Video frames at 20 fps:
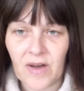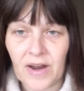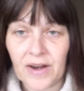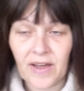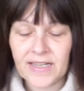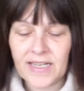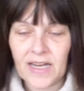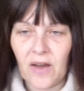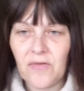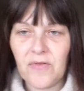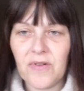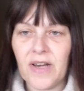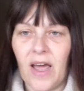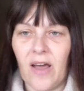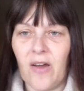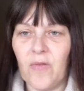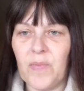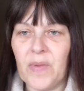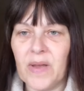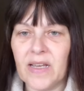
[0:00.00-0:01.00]
And I don't
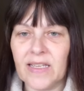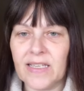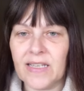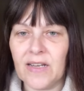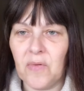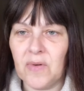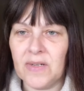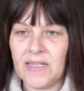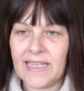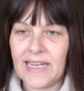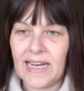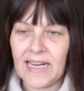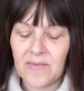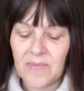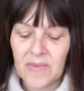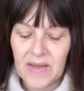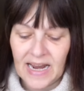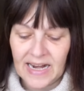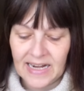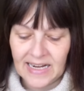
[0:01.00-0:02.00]
know because no one's telling
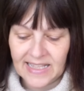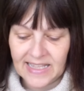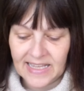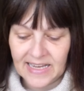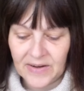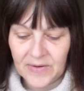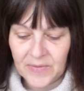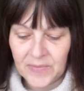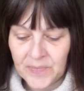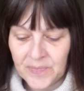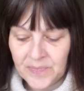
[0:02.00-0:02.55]
me anything.